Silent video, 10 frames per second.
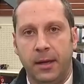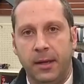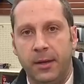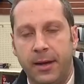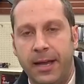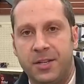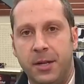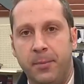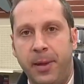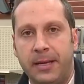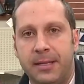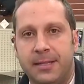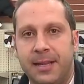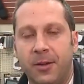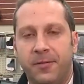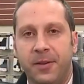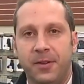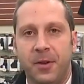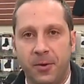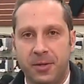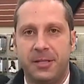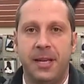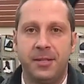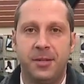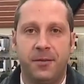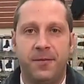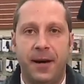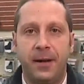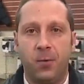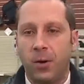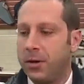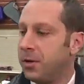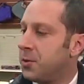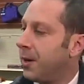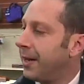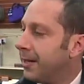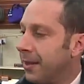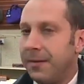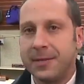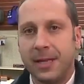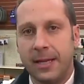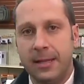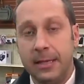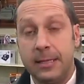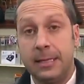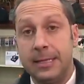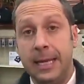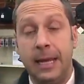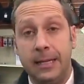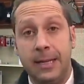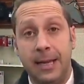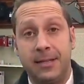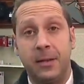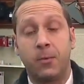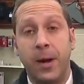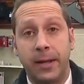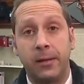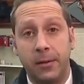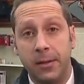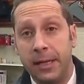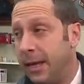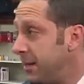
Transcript: Here at Action Impact in Southfield, the owner says you'll find workers wearing gloves like these and sanitizing regularly